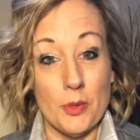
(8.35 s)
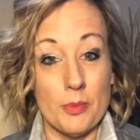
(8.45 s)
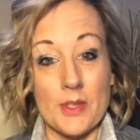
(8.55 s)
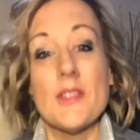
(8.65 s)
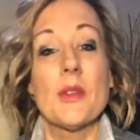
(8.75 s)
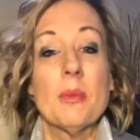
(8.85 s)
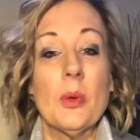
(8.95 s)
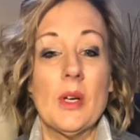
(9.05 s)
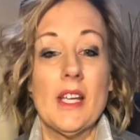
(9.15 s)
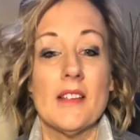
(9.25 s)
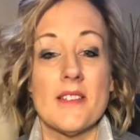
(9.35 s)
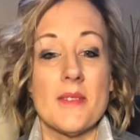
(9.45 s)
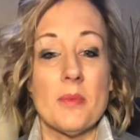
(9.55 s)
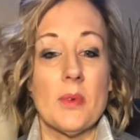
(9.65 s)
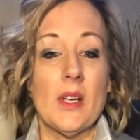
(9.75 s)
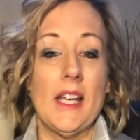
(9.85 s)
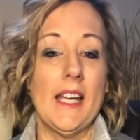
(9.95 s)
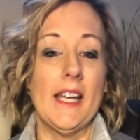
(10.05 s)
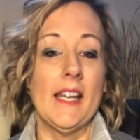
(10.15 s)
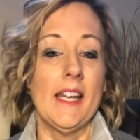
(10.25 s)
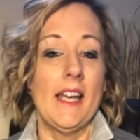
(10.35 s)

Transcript: brisk morning this morning, and